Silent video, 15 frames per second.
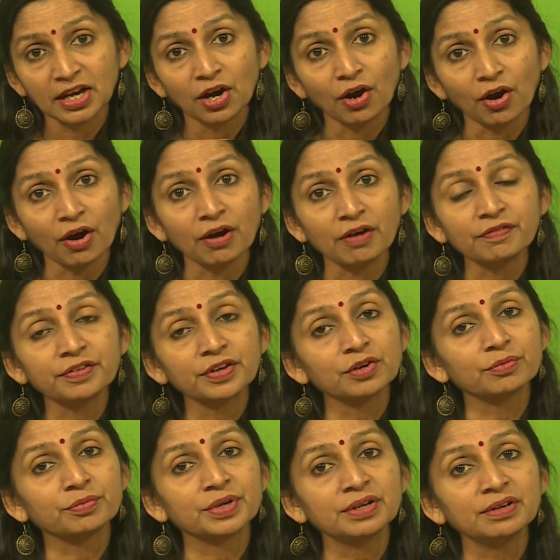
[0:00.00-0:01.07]
of
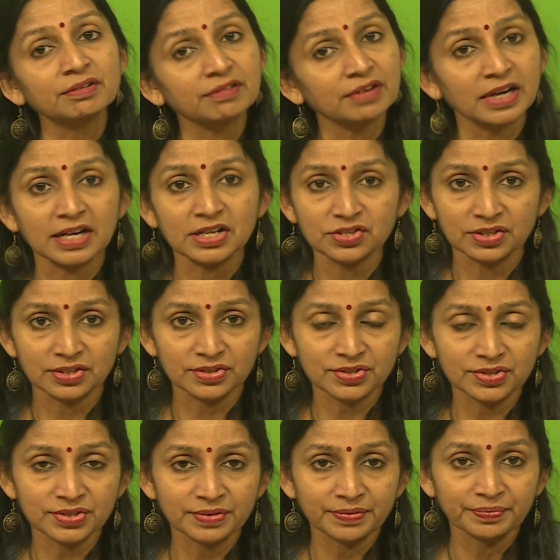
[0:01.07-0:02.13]
human relations.